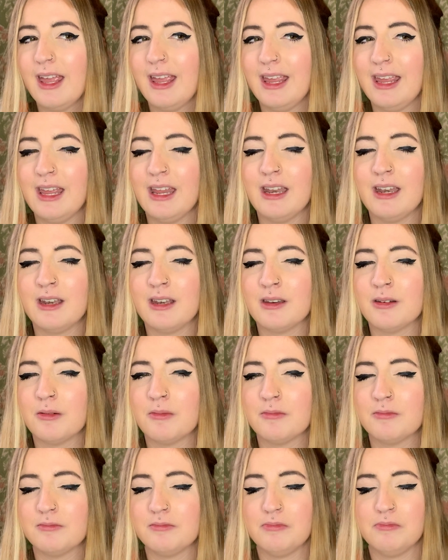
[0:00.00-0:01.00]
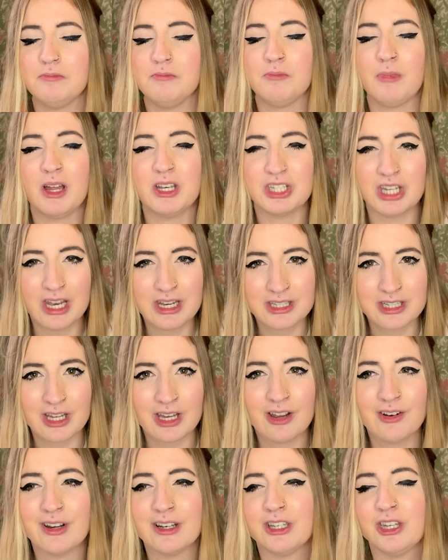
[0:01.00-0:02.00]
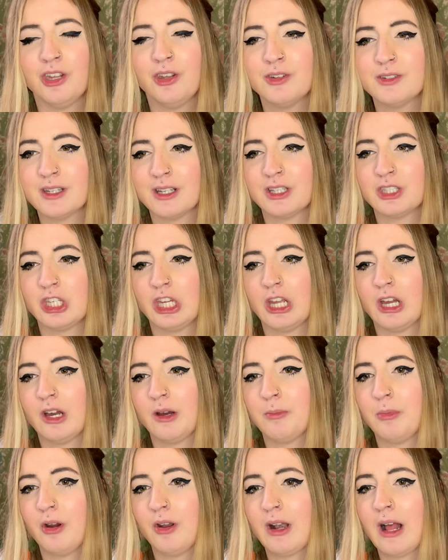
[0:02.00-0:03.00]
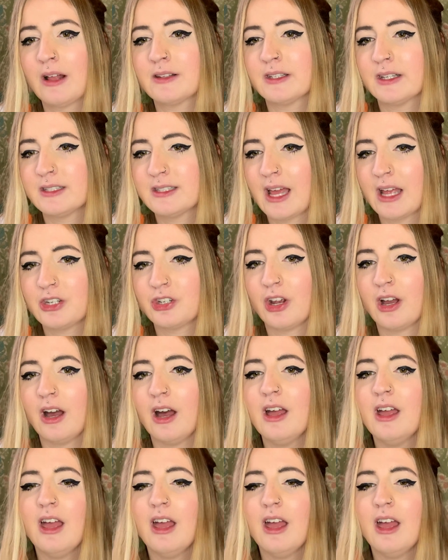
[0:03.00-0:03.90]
in my gender and using she, her pronouns, etc.